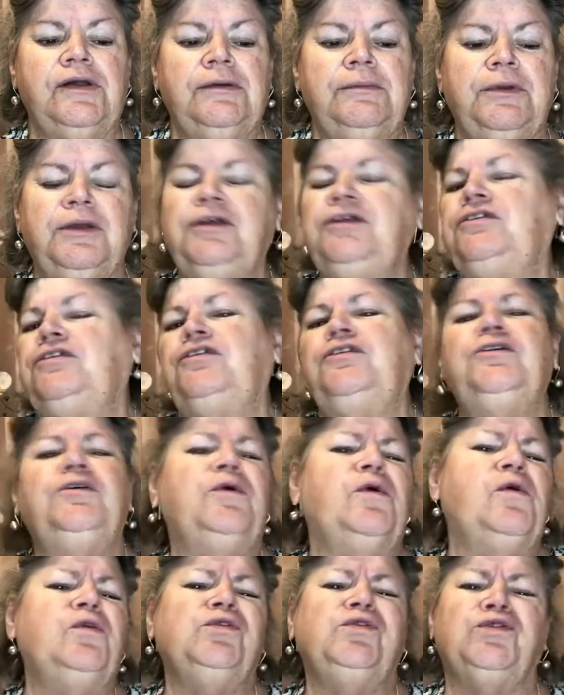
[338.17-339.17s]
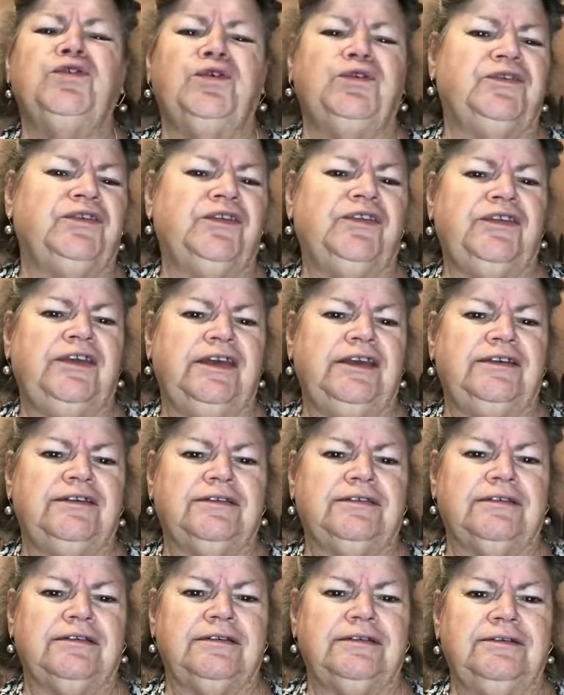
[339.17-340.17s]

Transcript: But I used to do all sorts of things.